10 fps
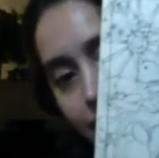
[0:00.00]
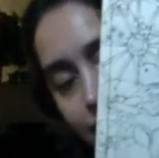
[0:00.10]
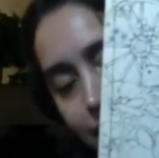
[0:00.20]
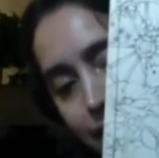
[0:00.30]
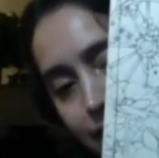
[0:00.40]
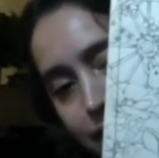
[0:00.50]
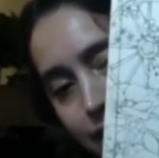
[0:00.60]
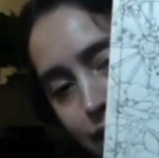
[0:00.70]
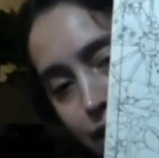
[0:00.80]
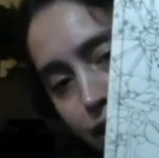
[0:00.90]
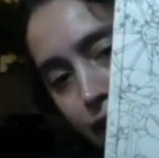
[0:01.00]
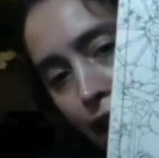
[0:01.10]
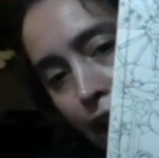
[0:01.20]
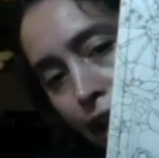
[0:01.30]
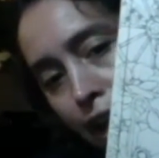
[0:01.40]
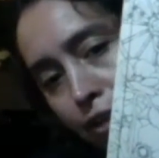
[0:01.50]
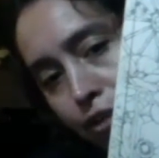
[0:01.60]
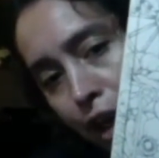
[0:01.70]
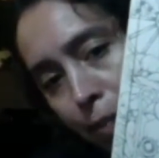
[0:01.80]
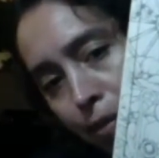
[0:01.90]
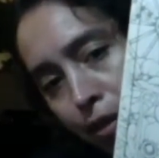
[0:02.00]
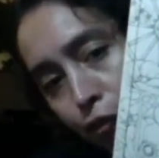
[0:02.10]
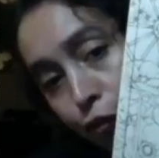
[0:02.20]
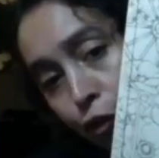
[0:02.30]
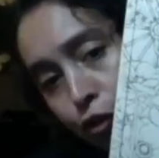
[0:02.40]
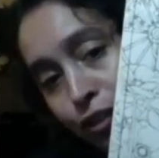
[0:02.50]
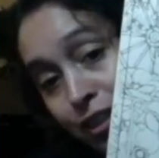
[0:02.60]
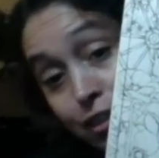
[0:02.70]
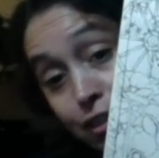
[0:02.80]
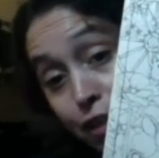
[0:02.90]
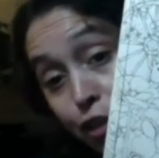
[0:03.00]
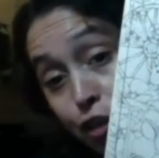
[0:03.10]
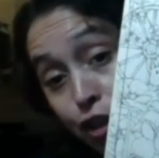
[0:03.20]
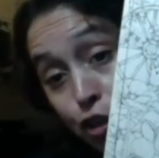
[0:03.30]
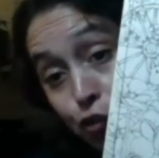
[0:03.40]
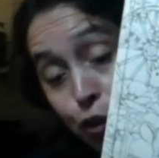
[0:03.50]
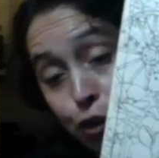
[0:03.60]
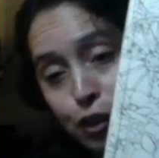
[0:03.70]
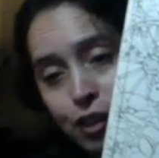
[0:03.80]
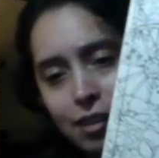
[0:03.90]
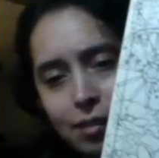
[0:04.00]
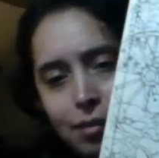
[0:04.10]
This is a Japanese version. This is not the Dutch version.